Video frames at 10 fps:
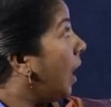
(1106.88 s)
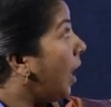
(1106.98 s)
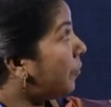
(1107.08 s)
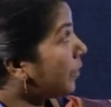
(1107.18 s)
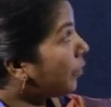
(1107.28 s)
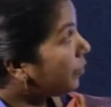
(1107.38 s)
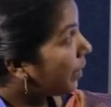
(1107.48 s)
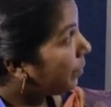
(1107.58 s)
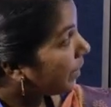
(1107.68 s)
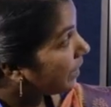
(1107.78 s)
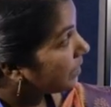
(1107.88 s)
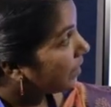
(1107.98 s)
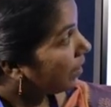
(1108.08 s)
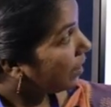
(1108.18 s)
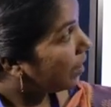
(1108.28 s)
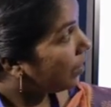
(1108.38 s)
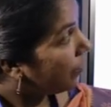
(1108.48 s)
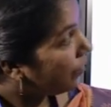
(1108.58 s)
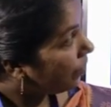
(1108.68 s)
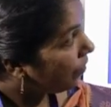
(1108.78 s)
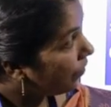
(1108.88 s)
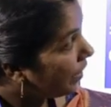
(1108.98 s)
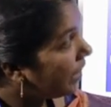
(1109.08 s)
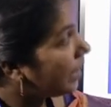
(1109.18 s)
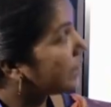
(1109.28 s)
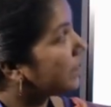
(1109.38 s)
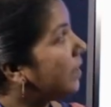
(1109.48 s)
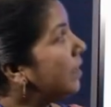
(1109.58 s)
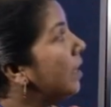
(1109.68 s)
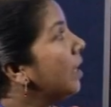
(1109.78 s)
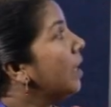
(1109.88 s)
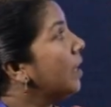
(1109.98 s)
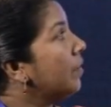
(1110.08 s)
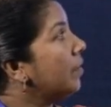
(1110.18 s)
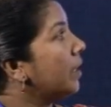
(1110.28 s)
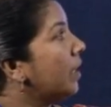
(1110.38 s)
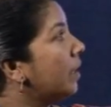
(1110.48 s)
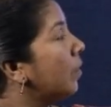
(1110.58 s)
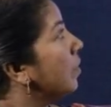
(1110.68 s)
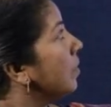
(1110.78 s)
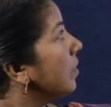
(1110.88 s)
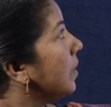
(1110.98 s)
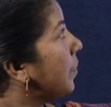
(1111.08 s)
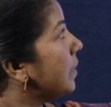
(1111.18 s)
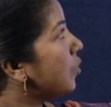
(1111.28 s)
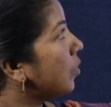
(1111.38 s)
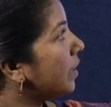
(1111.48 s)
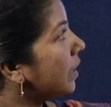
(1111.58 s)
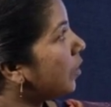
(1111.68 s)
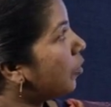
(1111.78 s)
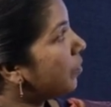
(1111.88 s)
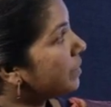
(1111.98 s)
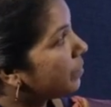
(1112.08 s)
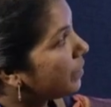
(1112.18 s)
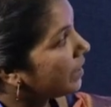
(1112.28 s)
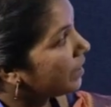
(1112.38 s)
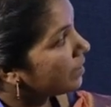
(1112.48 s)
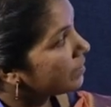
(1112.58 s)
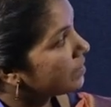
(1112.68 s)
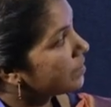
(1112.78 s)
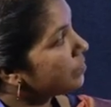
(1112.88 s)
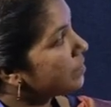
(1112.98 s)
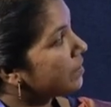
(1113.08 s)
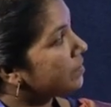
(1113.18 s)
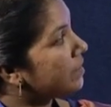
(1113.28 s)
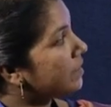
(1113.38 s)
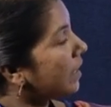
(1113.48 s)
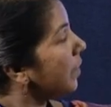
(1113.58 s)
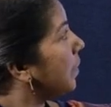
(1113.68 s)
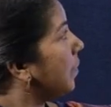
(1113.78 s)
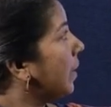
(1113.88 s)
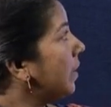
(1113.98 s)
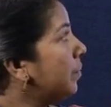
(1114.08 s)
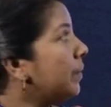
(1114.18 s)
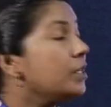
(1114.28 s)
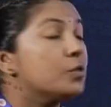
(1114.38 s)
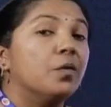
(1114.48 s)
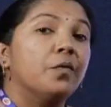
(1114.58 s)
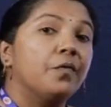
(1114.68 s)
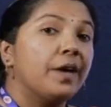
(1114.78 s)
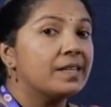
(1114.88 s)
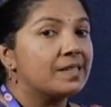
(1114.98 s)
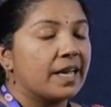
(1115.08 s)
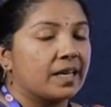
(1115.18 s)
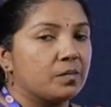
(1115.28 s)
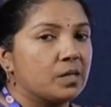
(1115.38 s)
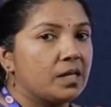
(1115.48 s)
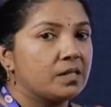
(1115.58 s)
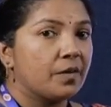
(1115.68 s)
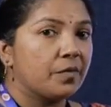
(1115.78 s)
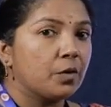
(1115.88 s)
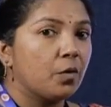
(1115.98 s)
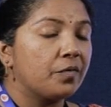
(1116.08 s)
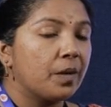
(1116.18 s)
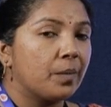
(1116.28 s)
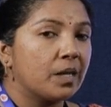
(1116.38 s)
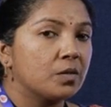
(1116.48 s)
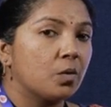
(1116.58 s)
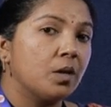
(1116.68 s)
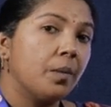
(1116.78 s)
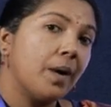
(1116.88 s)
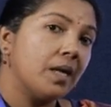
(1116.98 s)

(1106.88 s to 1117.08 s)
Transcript: Effect of temperature variation depends on the degree of miscibility in the systems is described by means of phase diagram. That is, effect of temperature on the